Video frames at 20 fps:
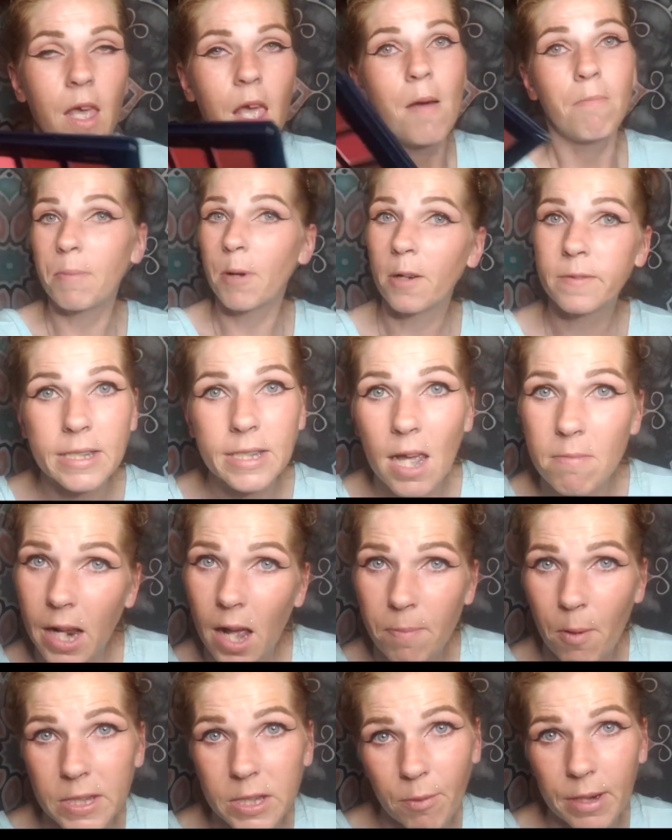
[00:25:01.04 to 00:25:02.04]
My birthday's coming
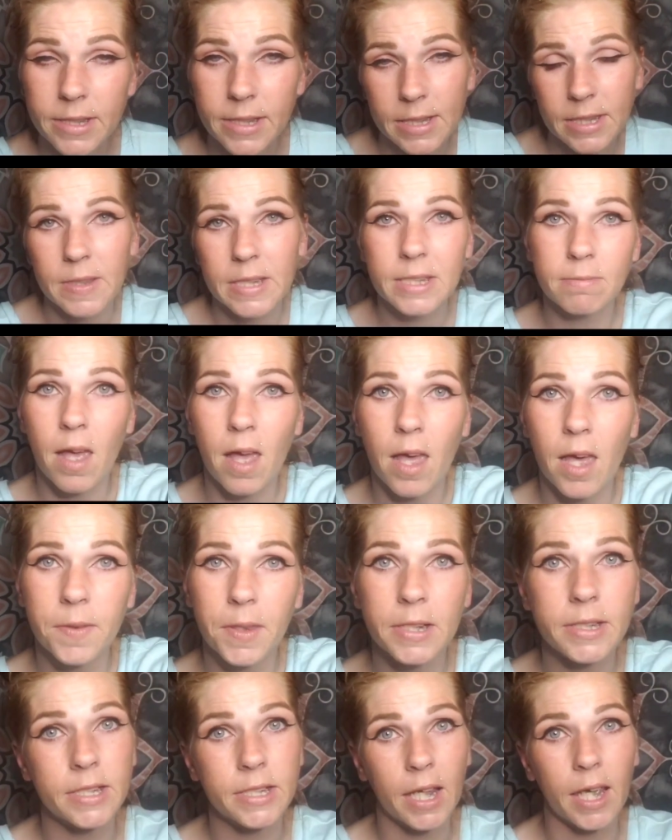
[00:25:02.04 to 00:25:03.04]
up on the 26th of this
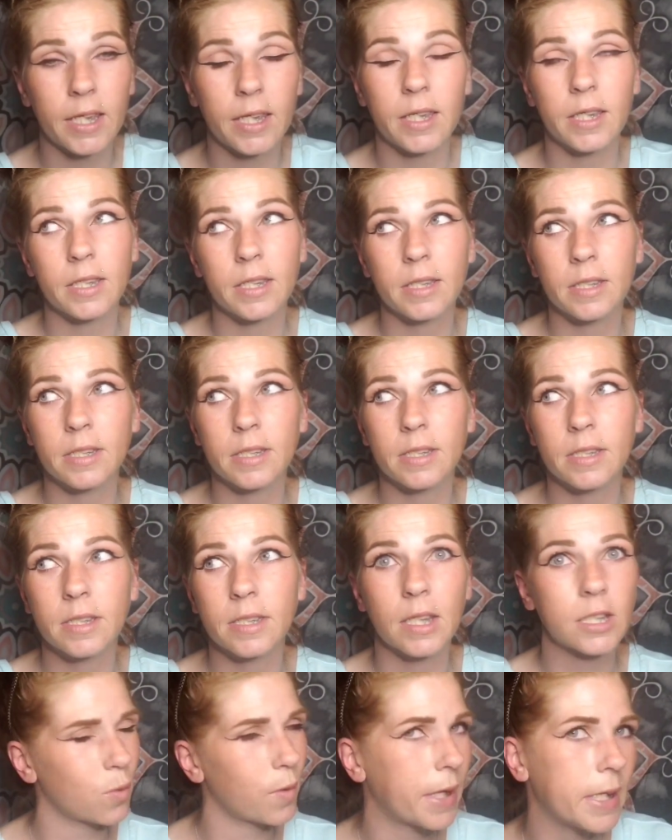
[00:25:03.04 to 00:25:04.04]
month. Today is
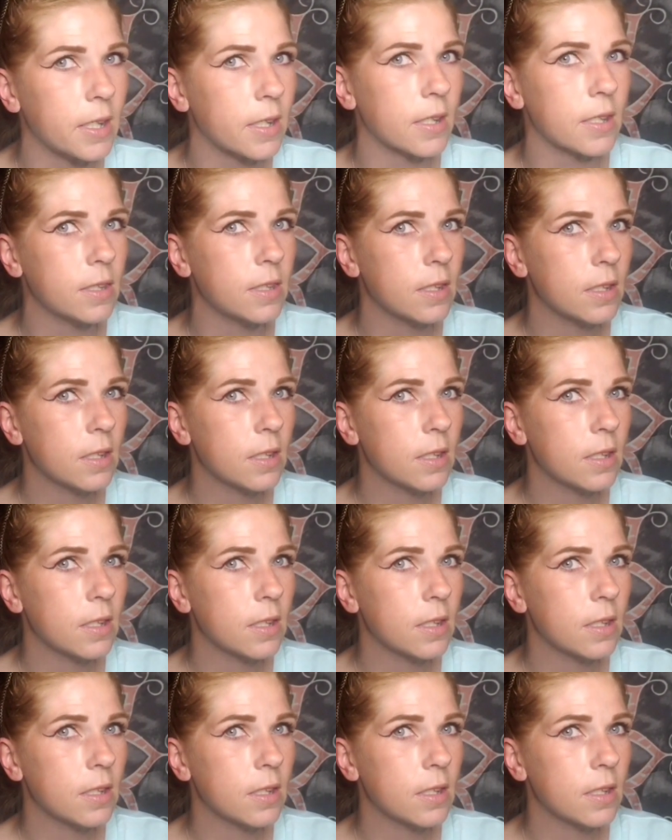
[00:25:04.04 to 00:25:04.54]
the 20th.